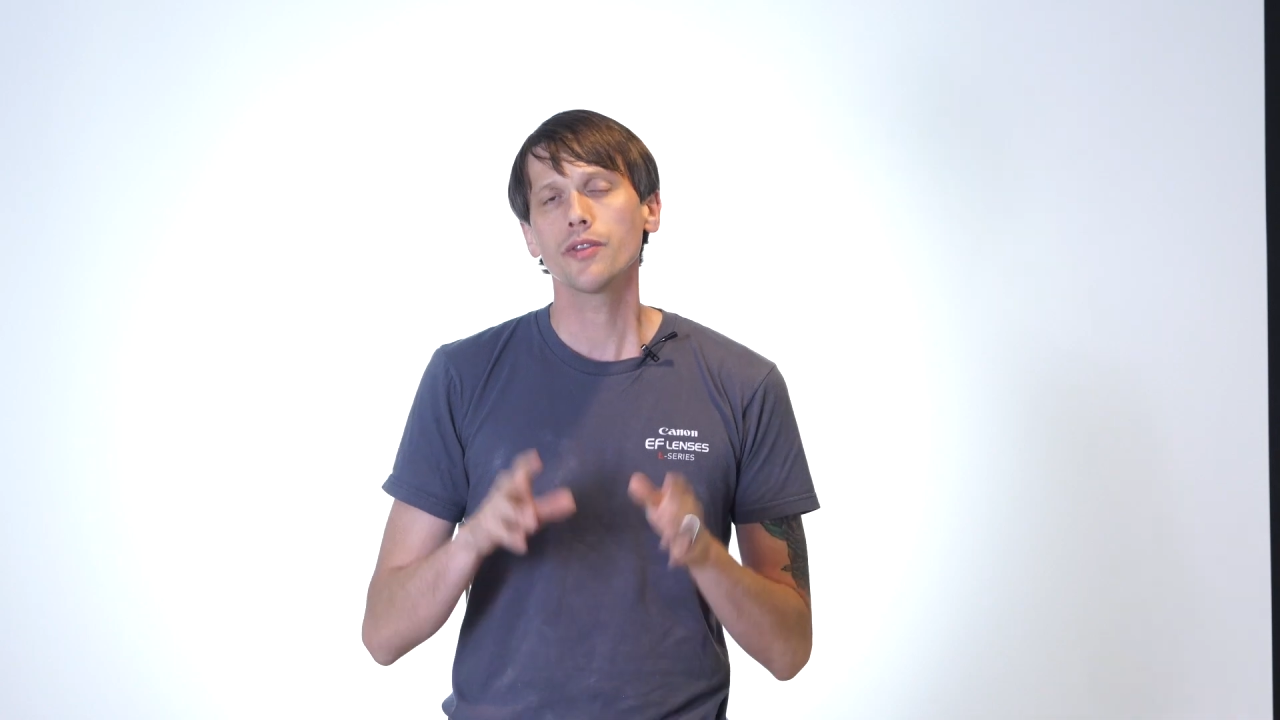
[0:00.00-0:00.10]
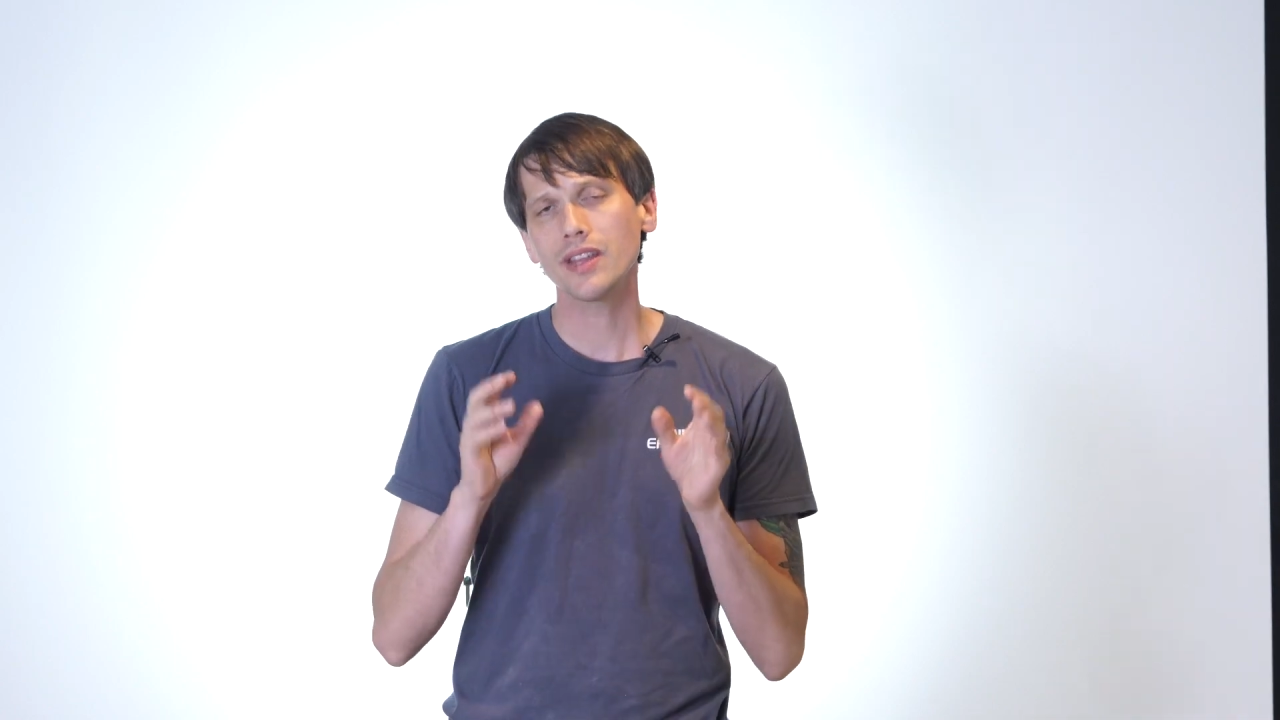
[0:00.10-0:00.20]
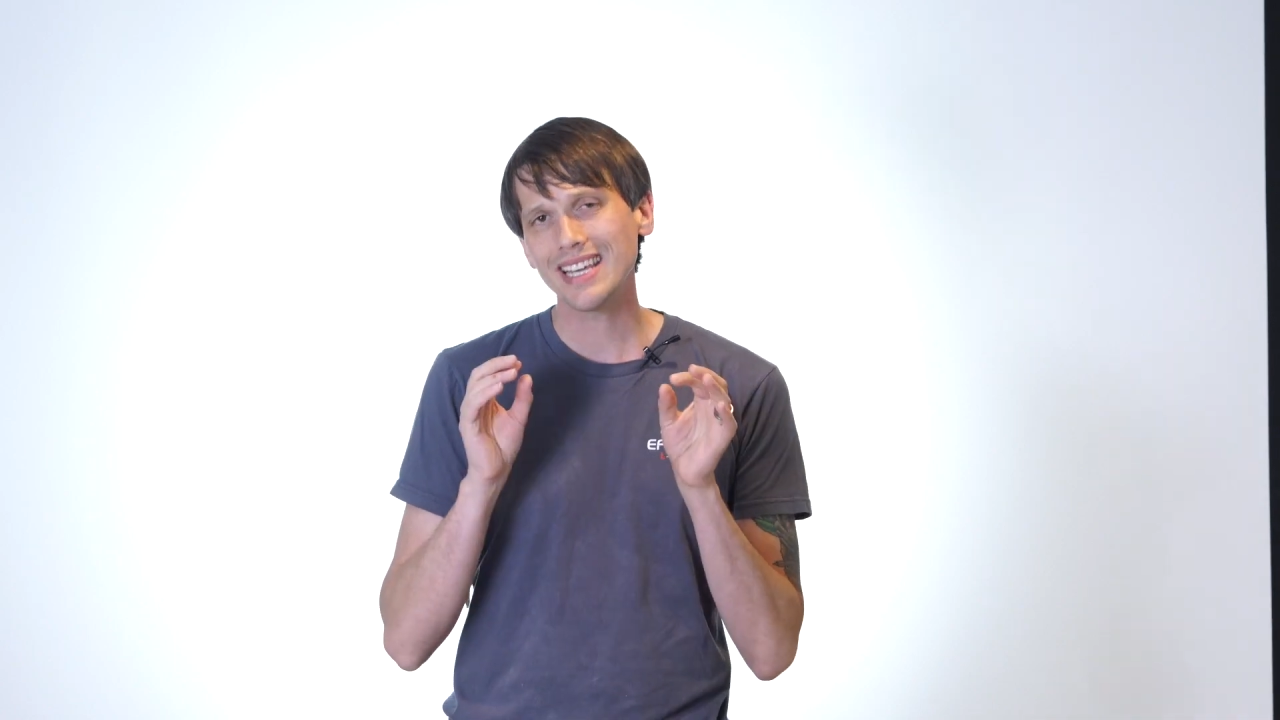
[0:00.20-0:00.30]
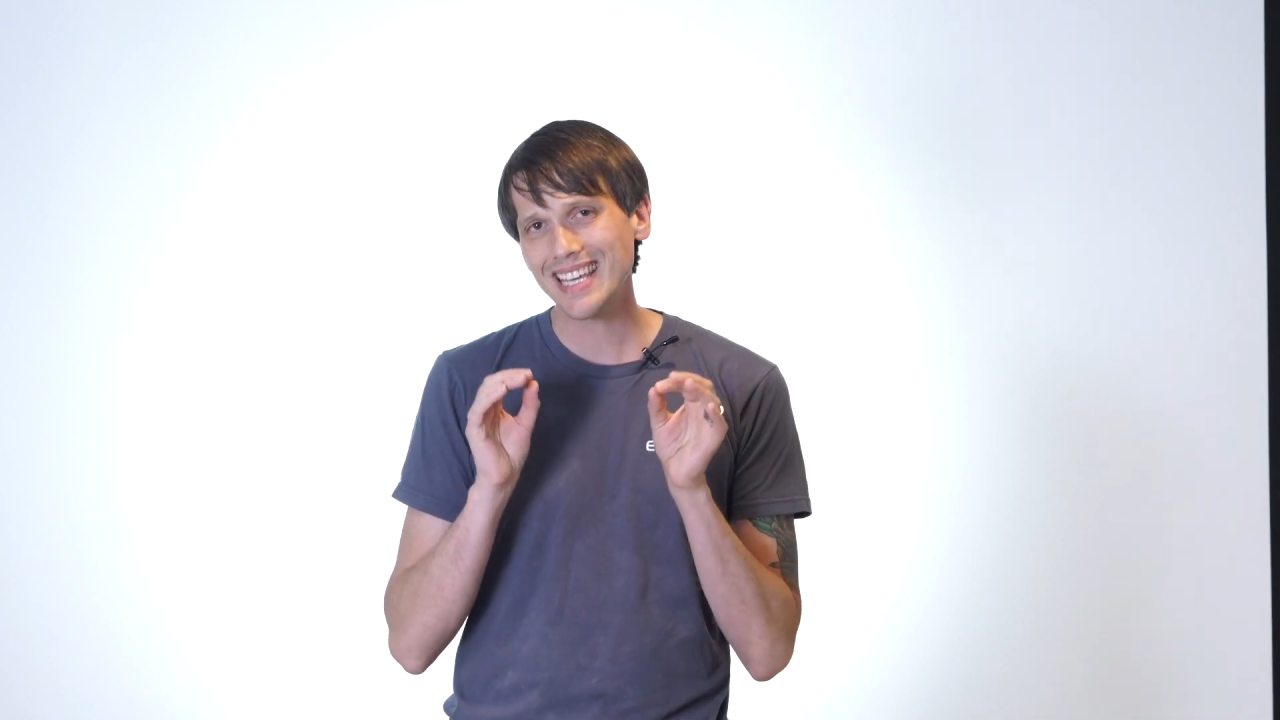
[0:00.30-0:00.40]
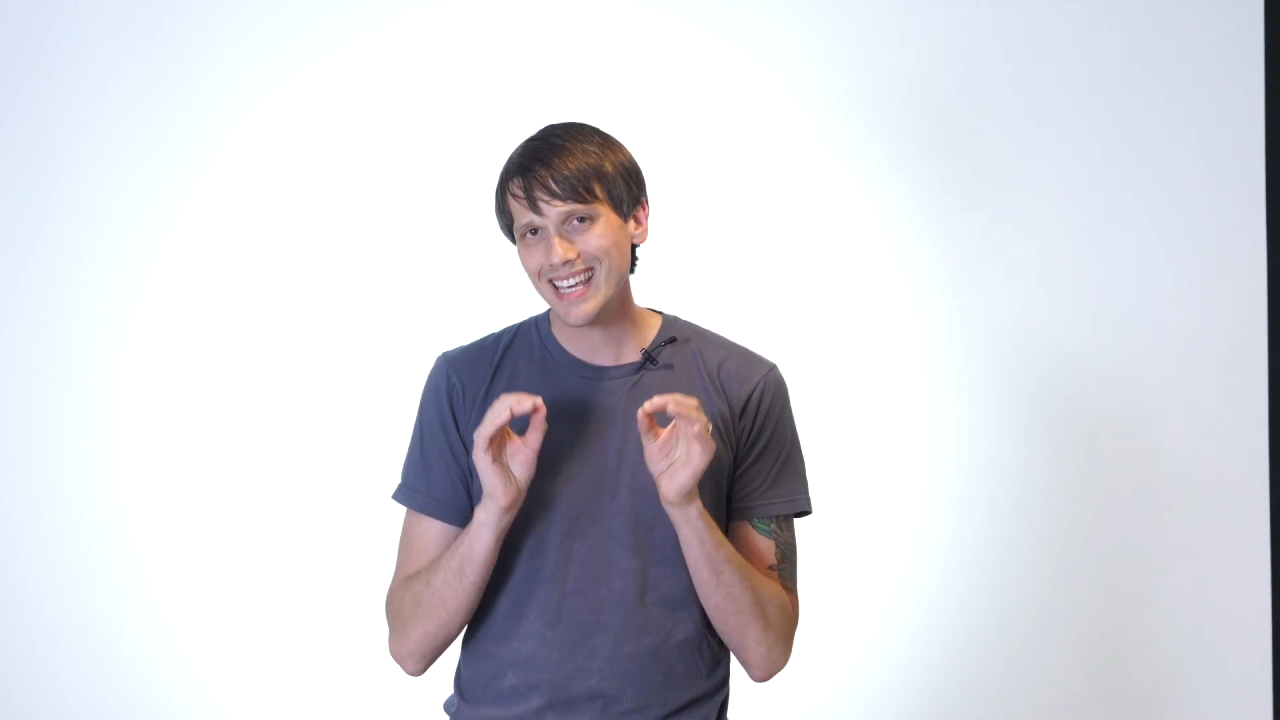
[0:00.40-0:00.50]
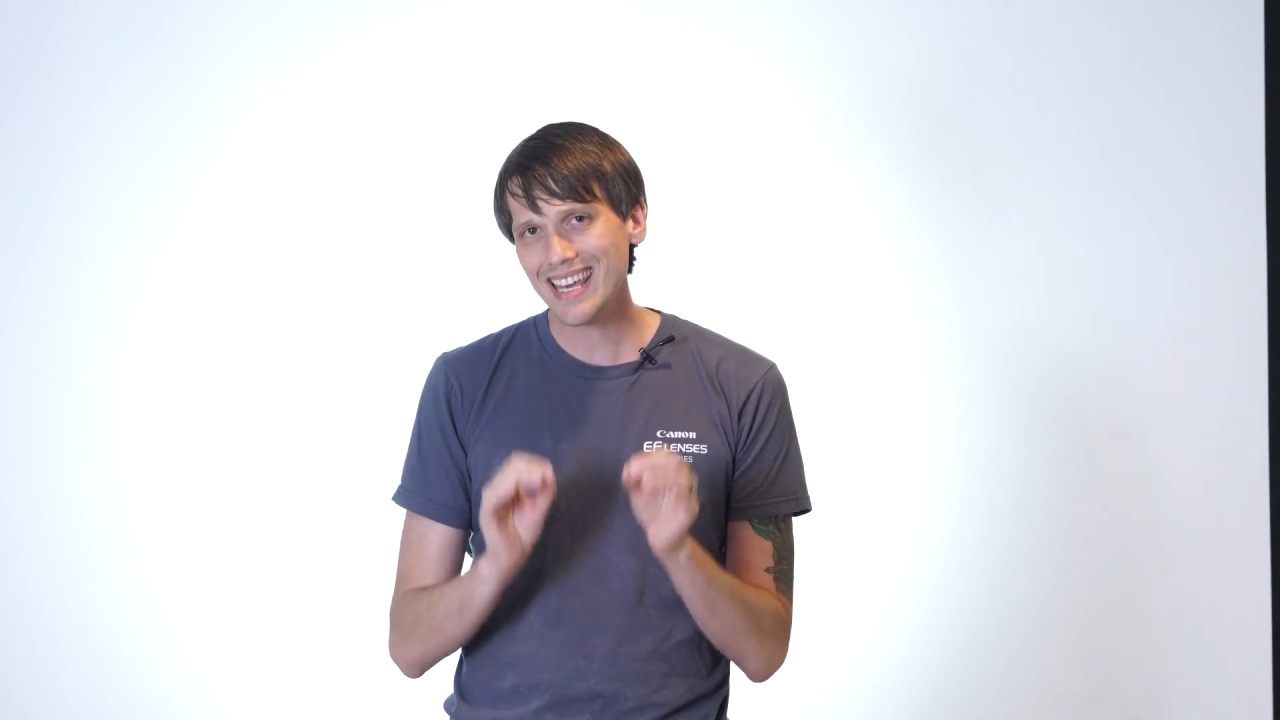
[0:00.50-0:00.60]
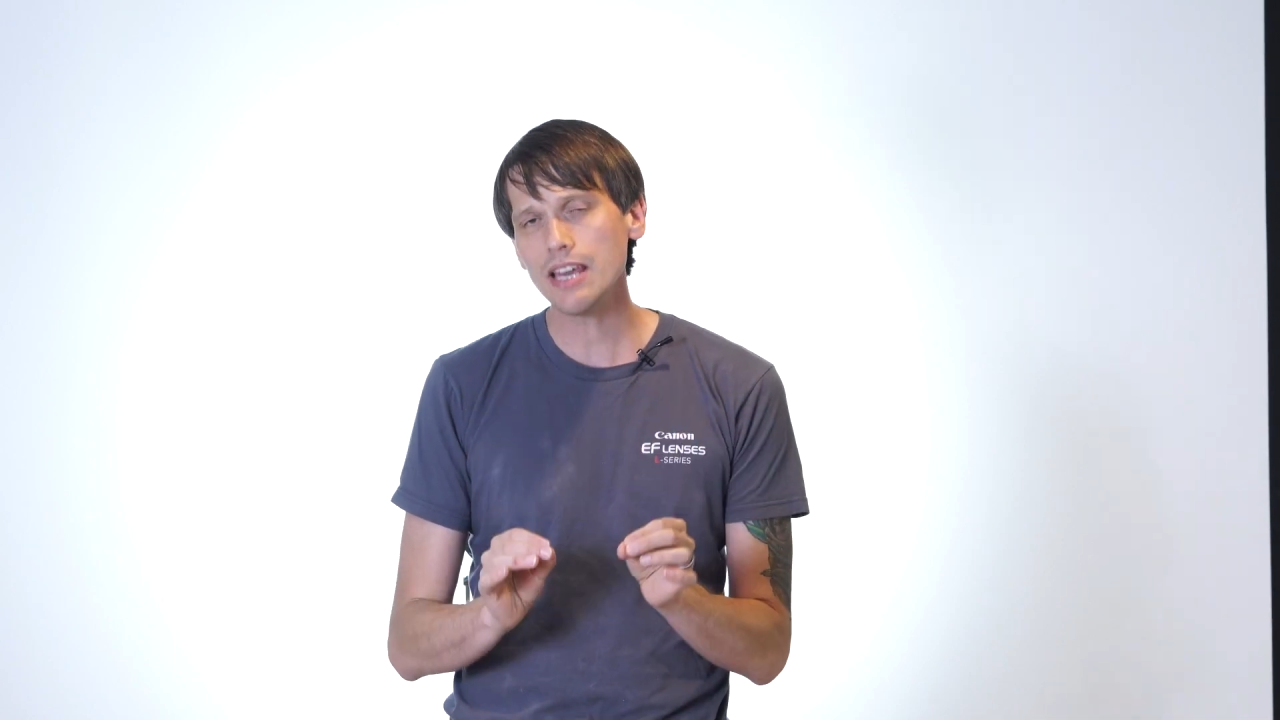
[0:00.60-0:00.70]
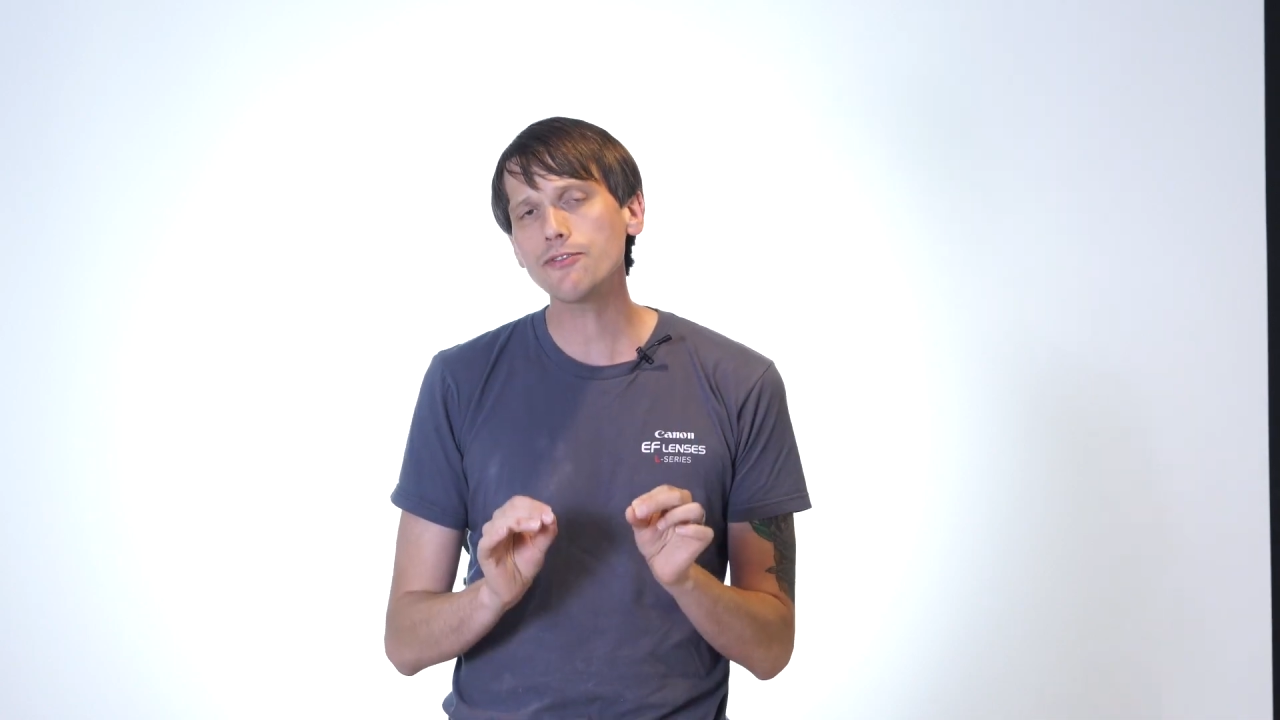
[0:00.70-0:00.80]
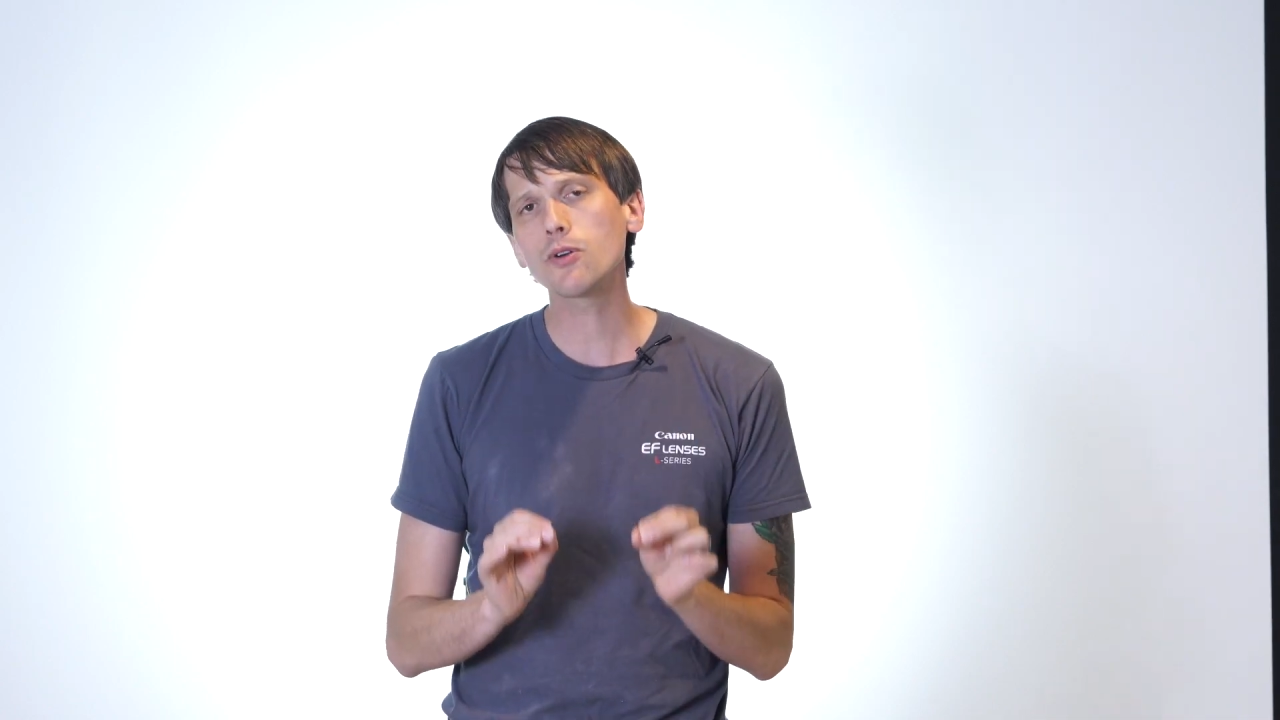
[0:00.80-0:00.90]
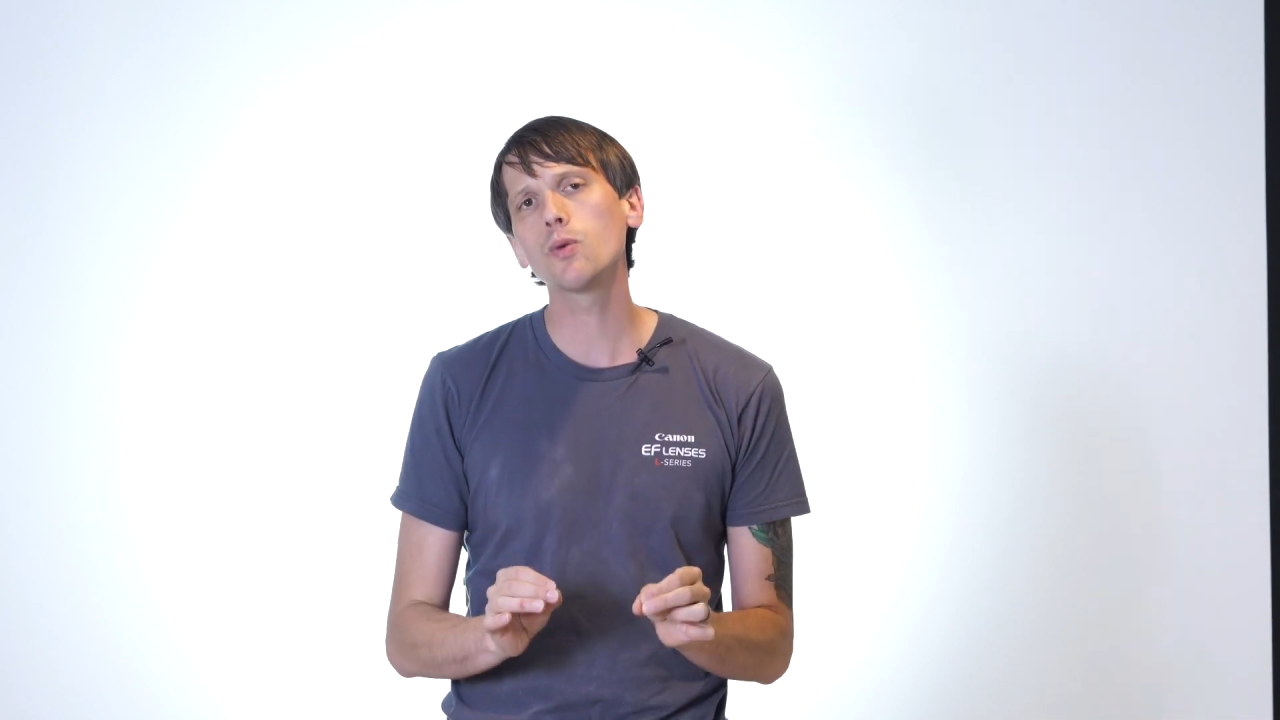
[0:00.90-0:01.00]
The
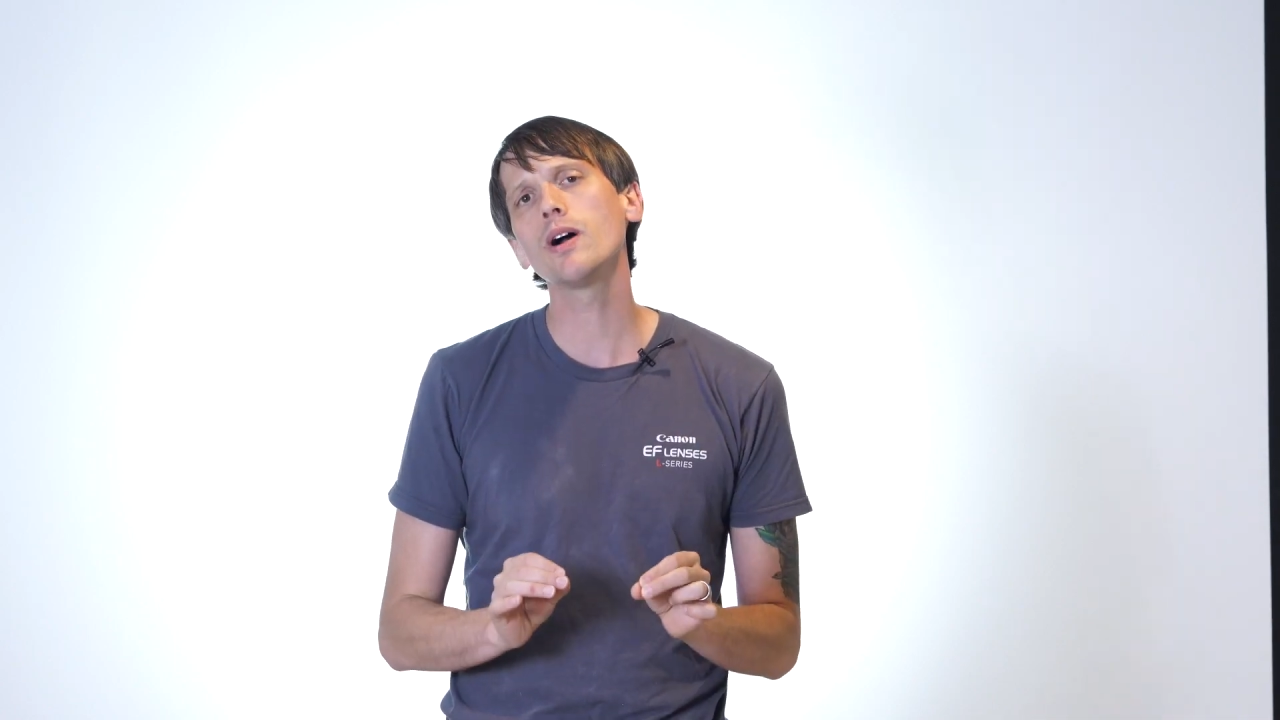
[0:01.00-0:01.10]
key for